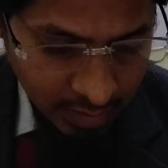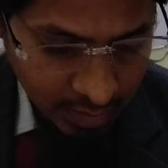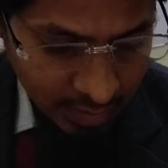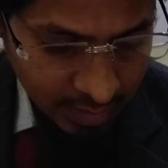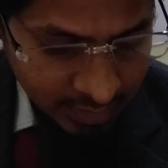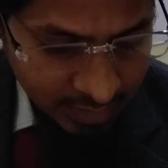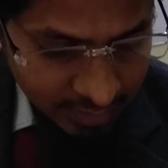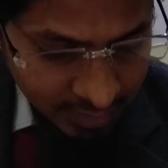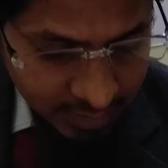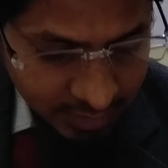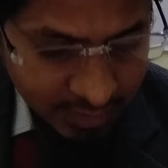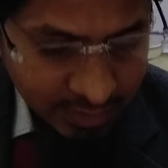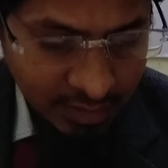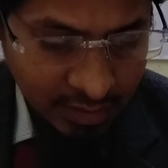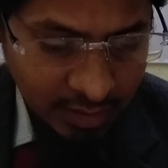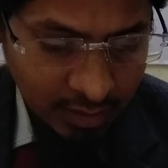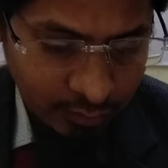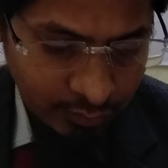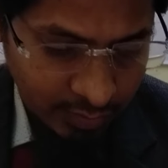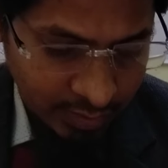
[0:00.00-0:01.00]

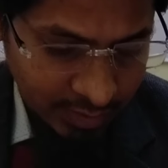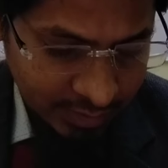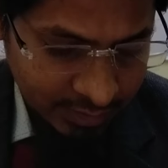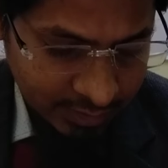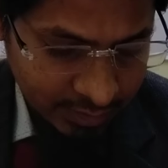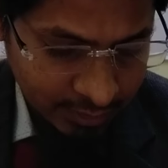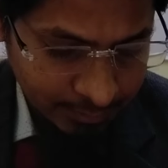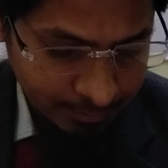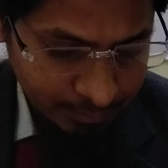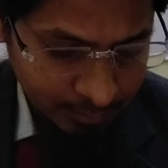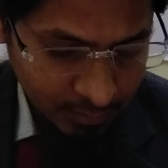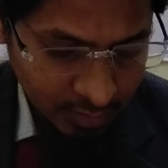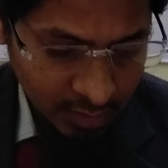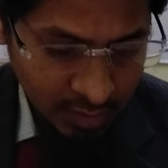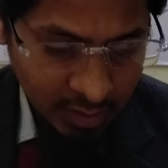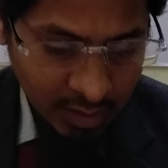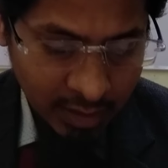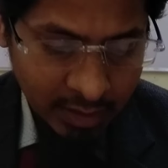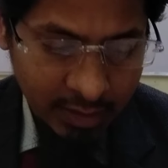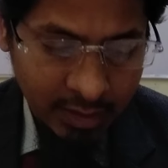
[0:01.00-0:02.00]
Industrial waste
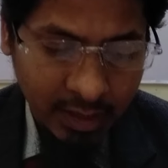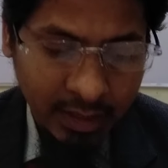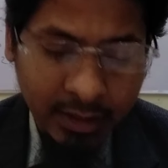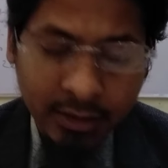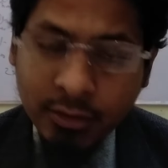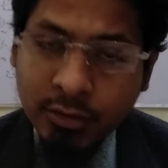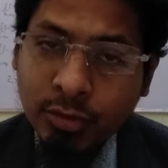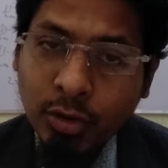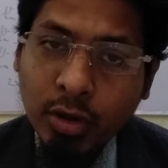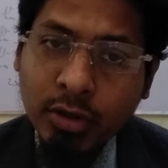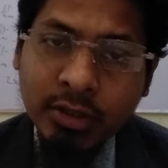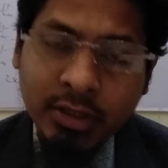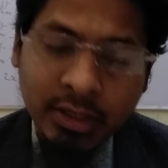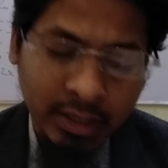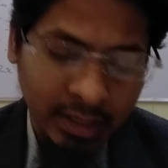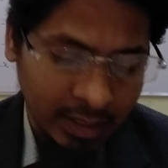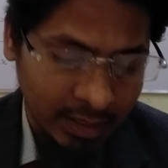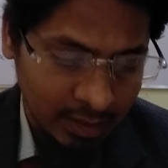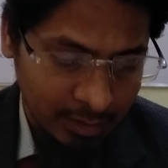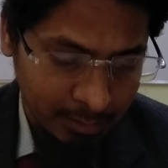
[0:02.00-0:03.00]
contain
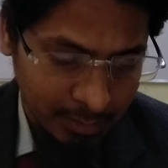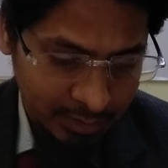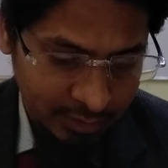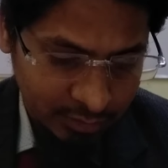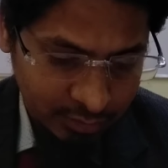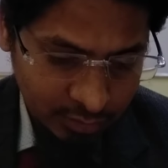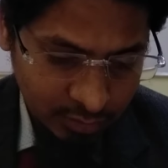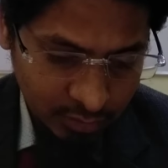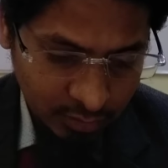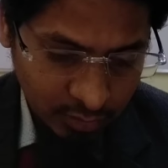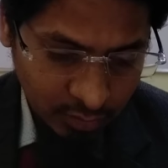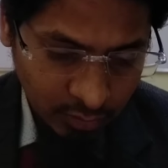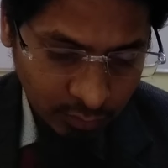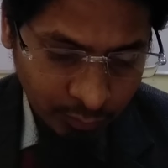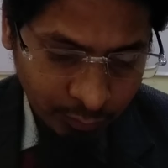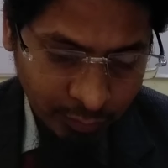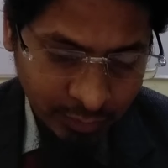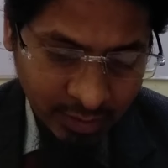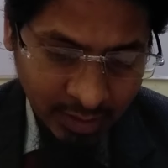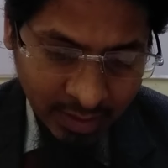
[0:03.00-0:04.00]
toxic elements
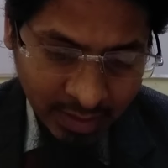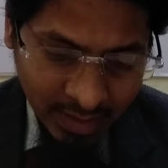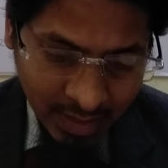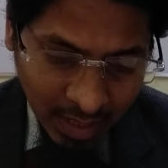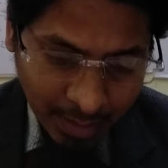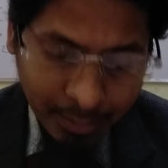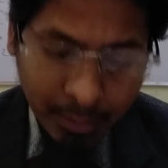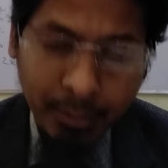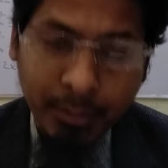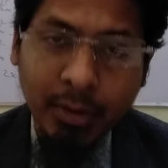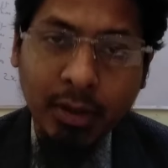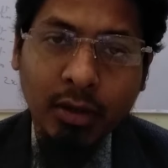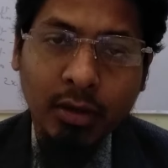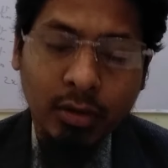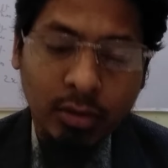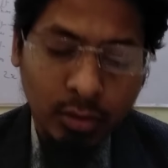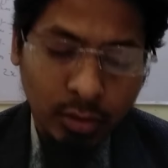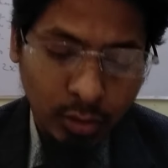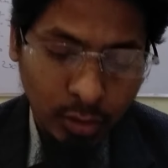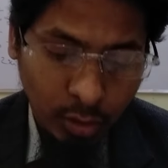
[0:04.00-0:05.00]
which are
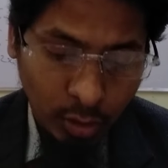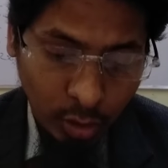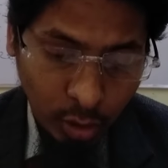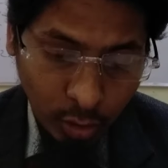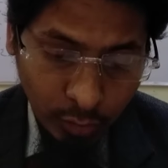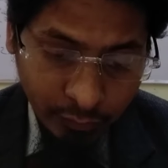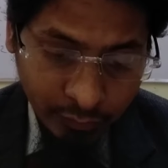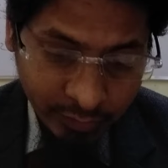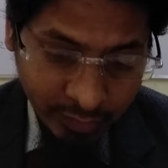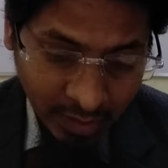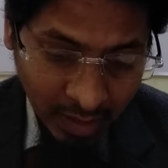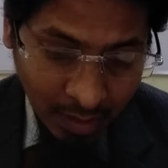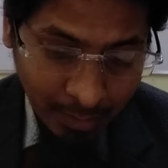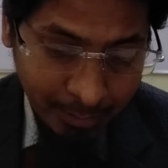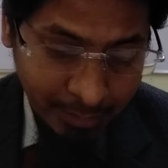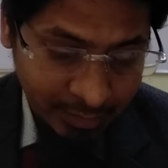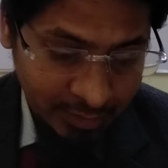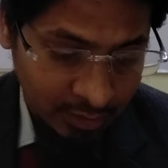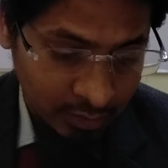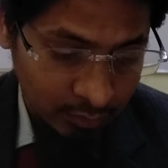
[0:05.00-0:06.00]
capable of
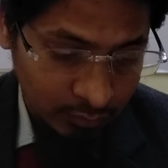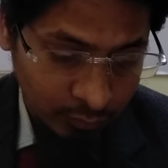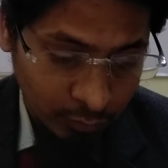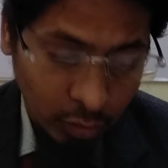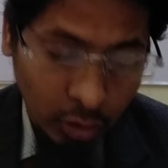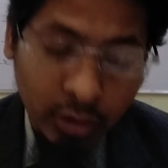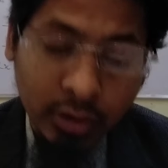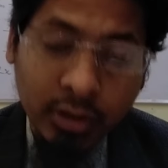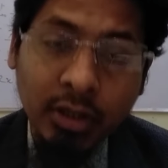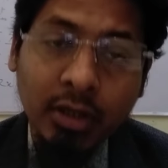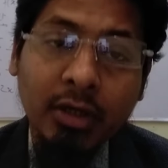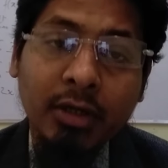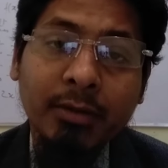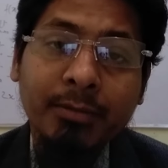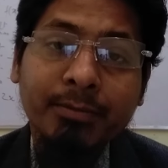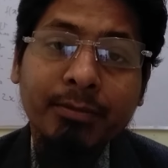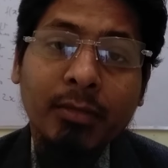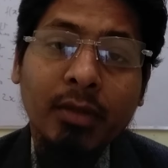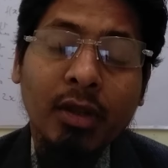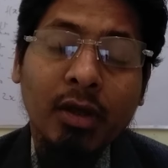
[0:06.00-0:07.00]
damaging
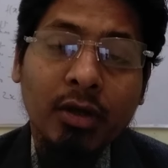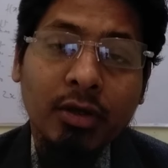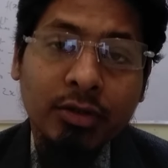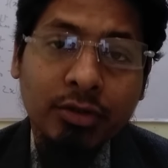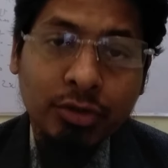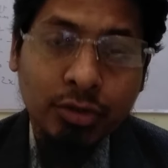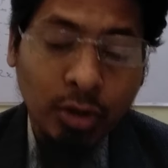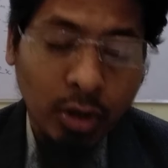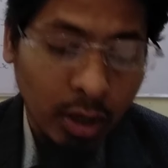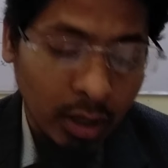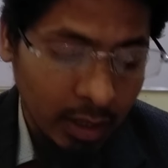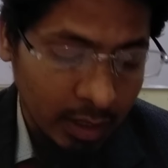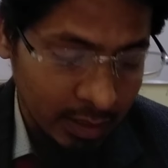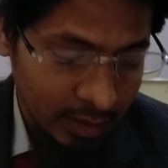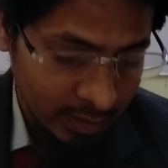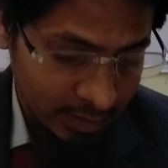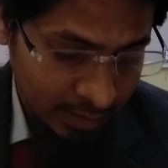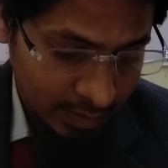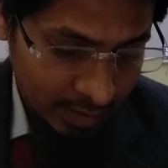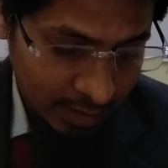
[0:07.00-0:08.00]
water,
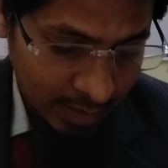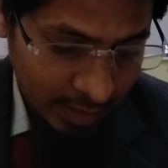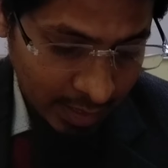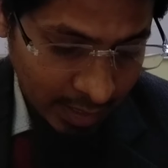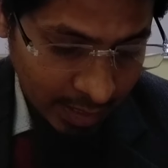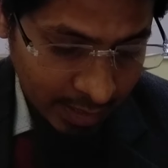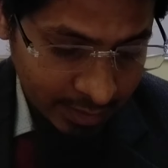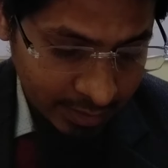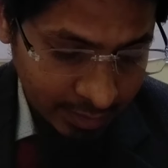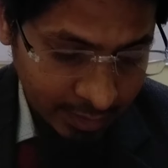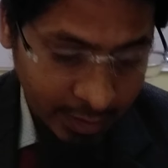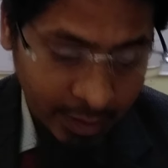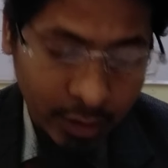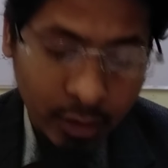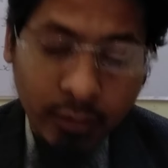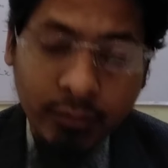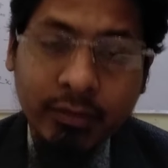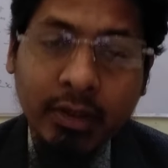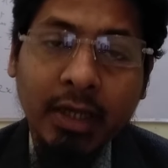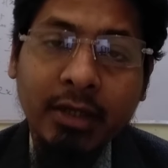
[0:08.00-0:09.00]
soil, and
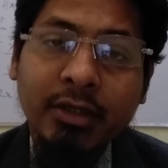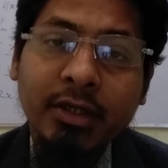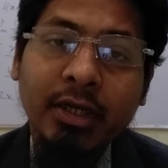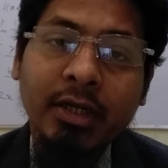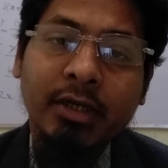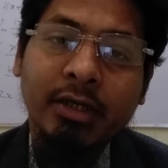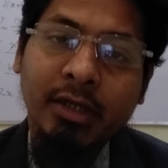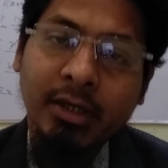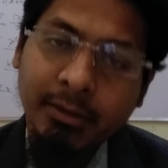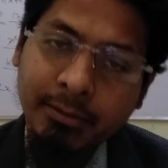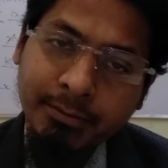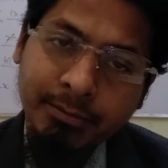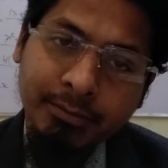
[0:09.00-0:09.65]
air of that area.